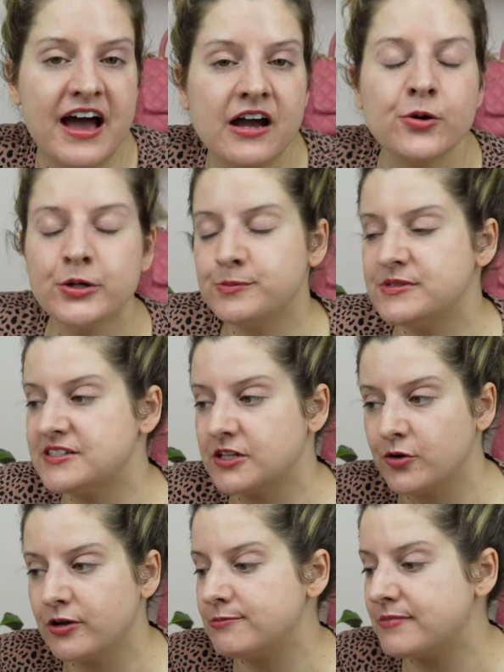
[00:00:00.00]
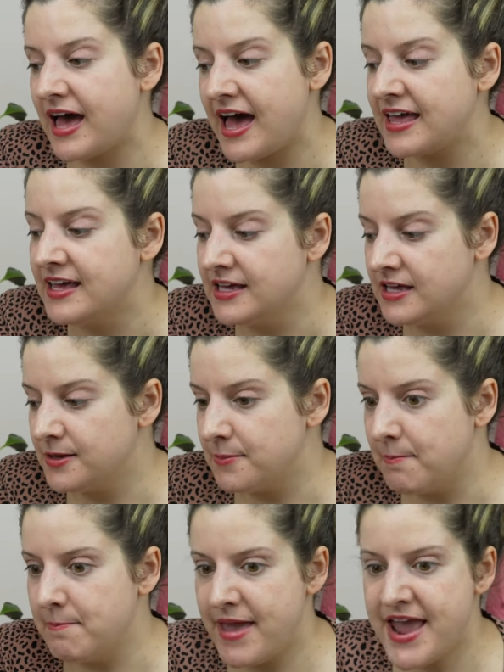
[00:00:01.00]
That cream is the cream that
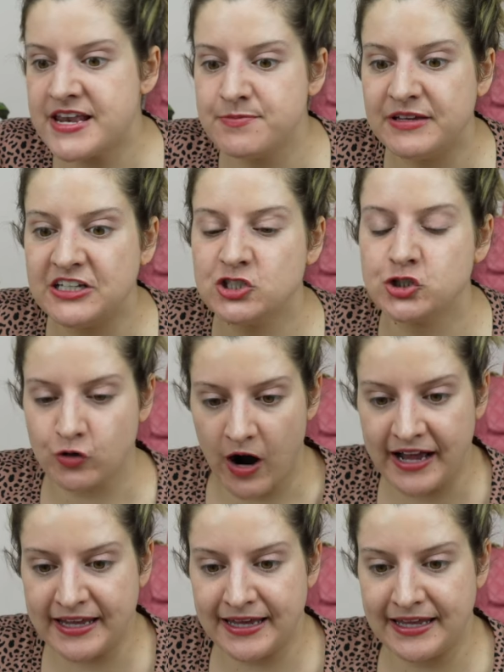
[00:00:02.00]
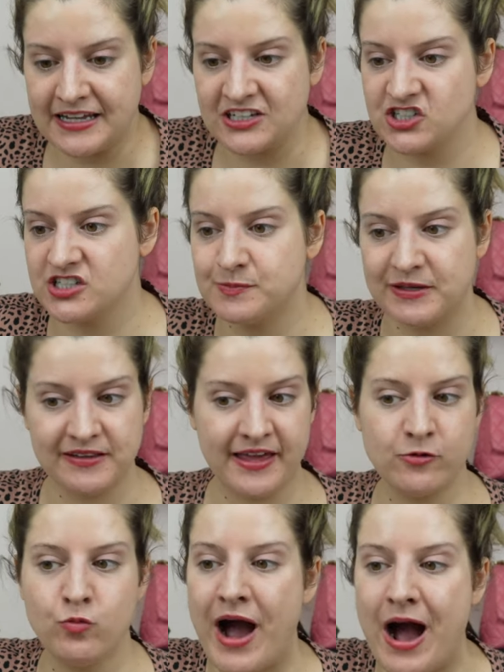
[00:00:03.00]
made me try it and just be
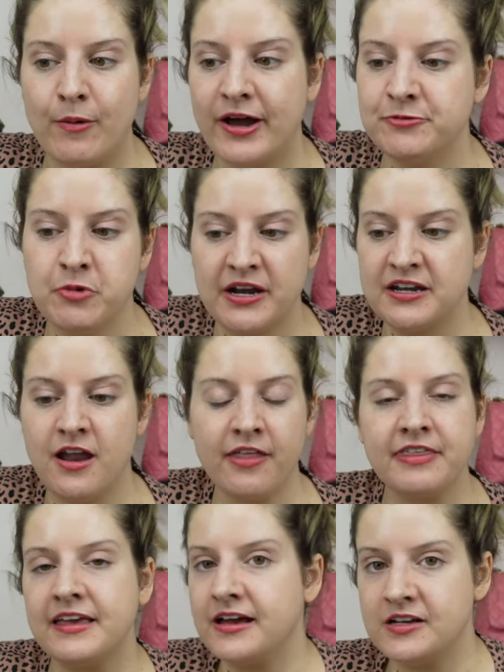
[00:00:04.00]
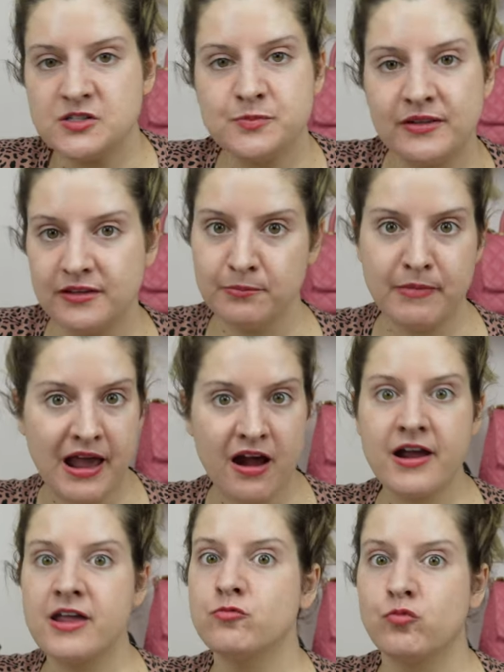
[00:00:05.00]
like, wow, I want nothing else but La
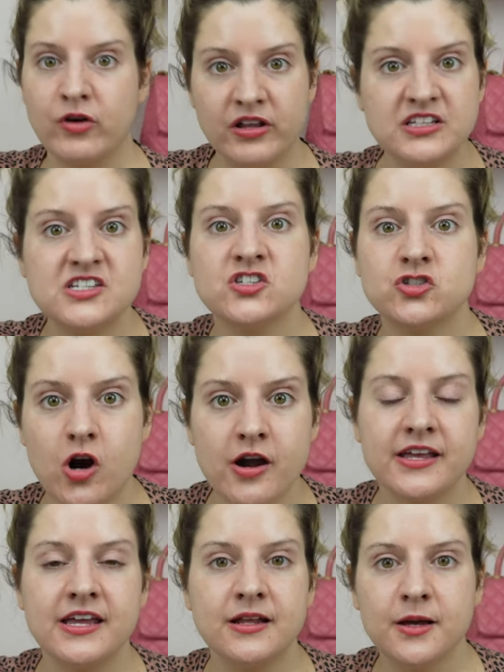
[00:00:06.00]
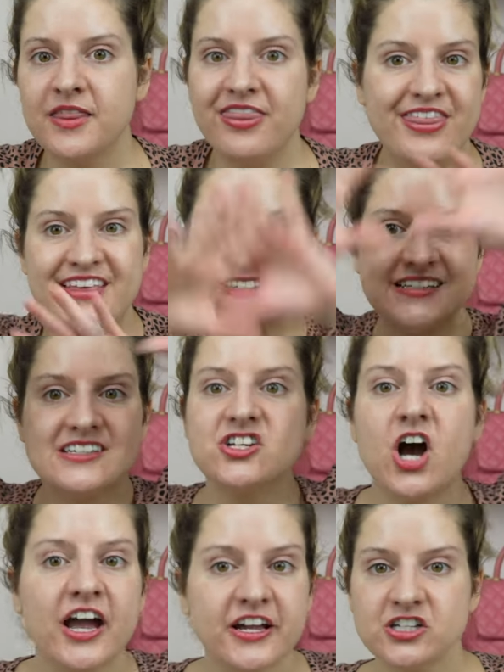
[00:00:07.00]
Mer, and really started this
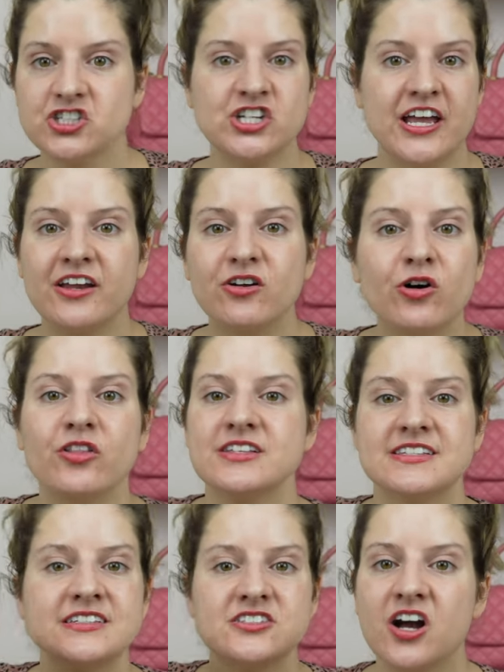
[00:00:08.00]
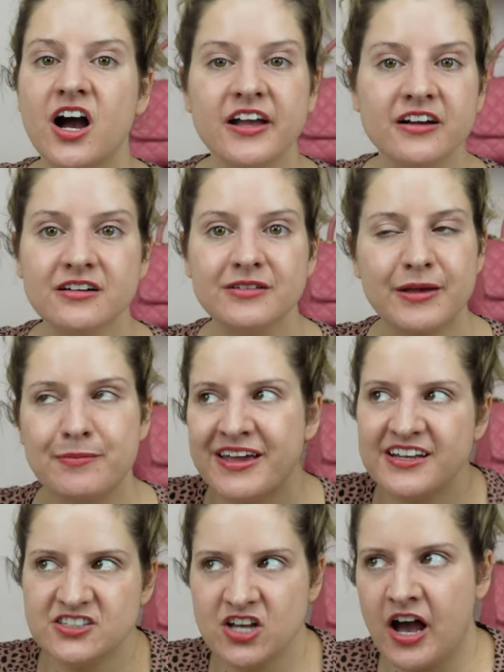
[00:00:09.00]
entire channel, this entire, like my
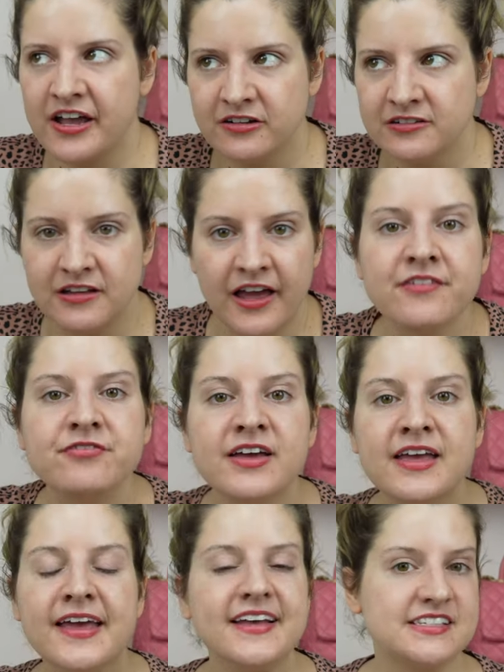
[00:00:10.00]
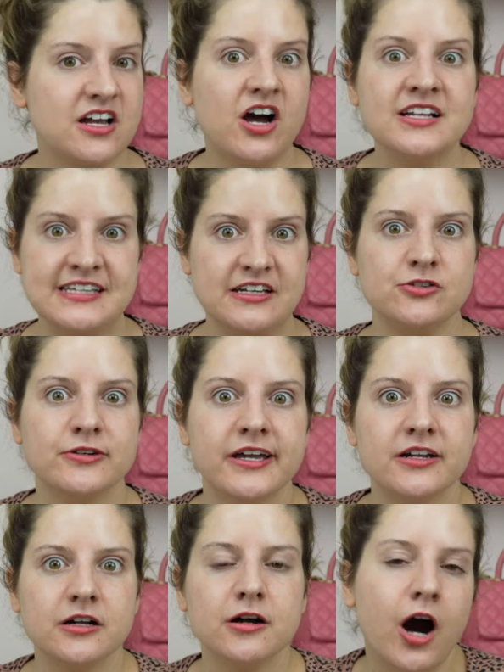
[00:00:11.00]
entire life as a content
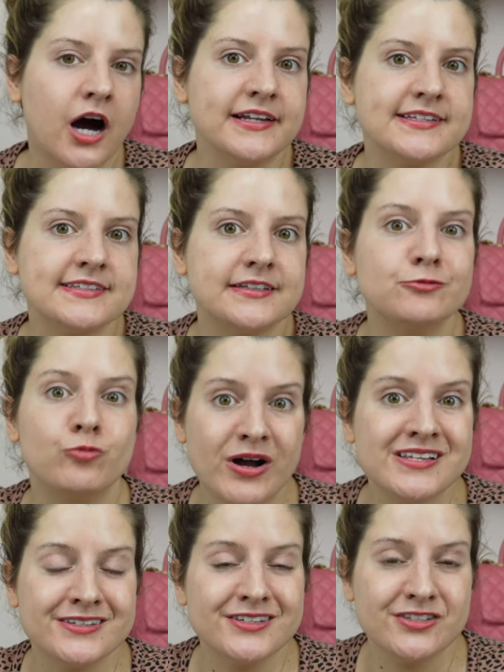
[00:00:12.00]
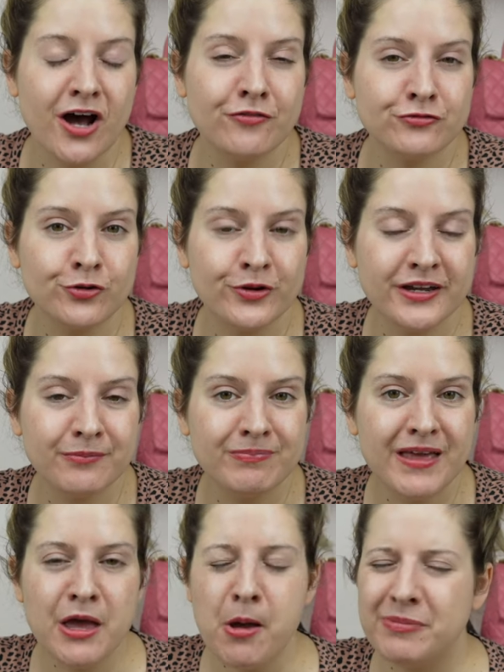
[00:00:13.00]
creator, honestly, was the Soft Cream.
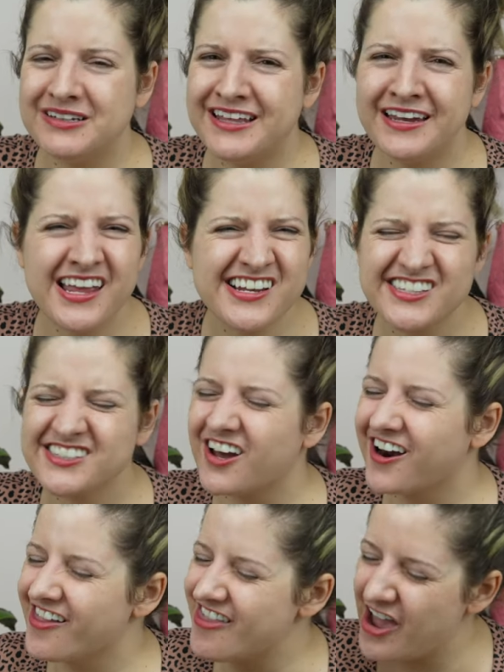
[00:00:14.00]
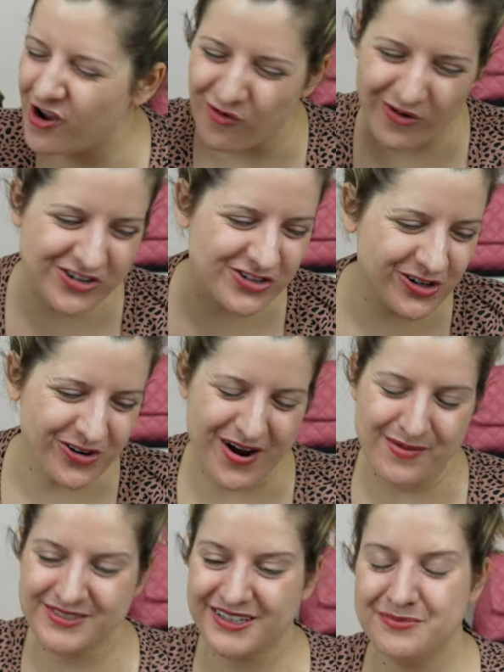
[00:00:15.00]
But then I just got on that original
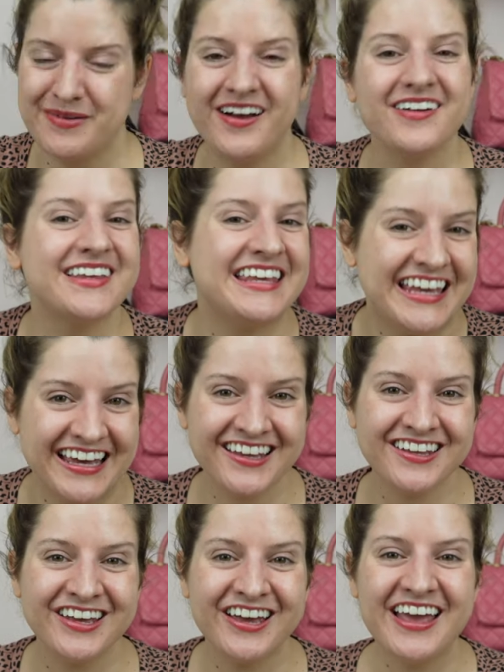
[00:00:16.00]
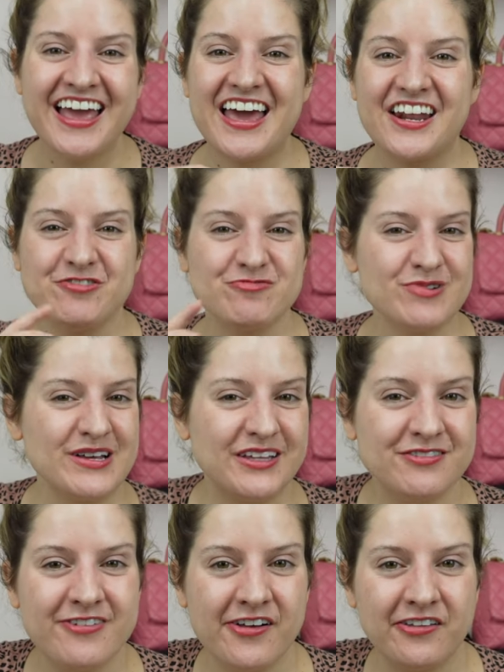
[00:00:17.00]
Creme de La Mer kick, and I
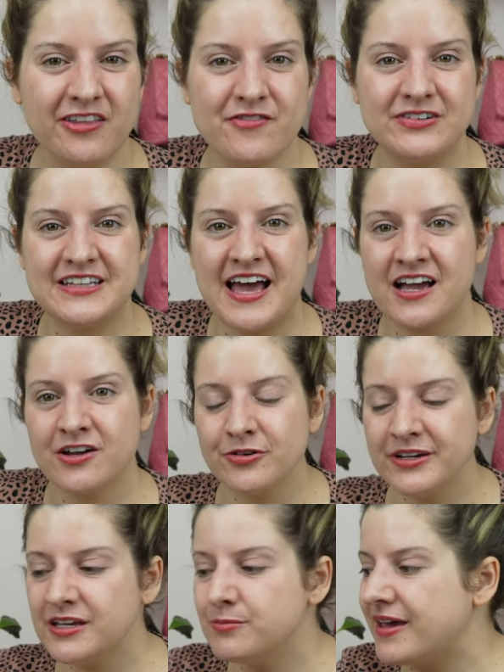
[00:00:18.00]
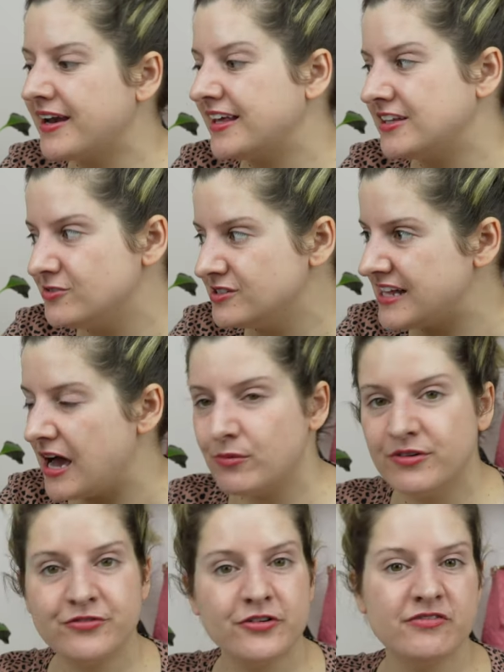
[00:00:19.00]
really fell in love with that cream, and I used that
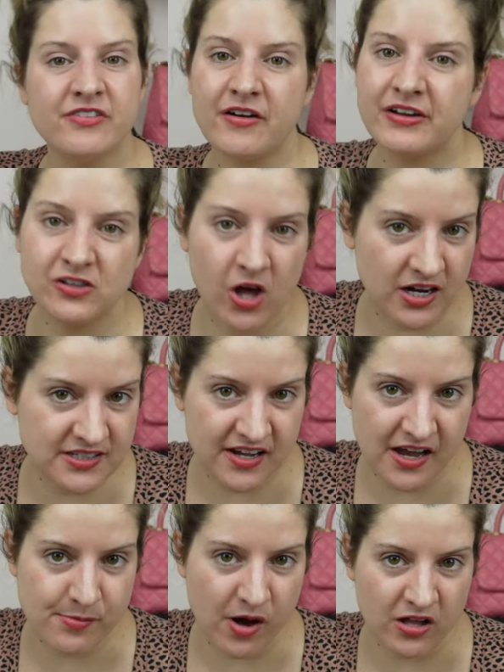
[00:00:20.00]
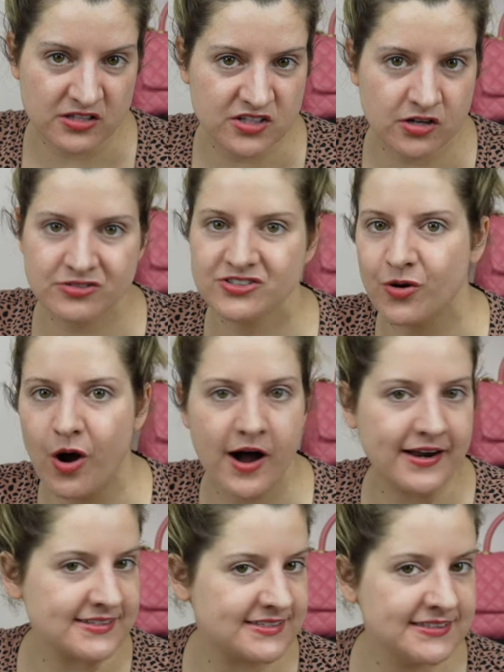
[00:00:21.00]
one for a very long time also. So
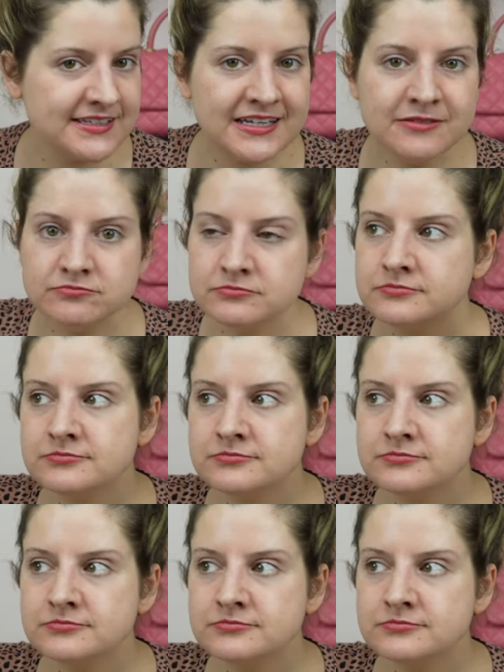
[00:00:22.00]
honestly,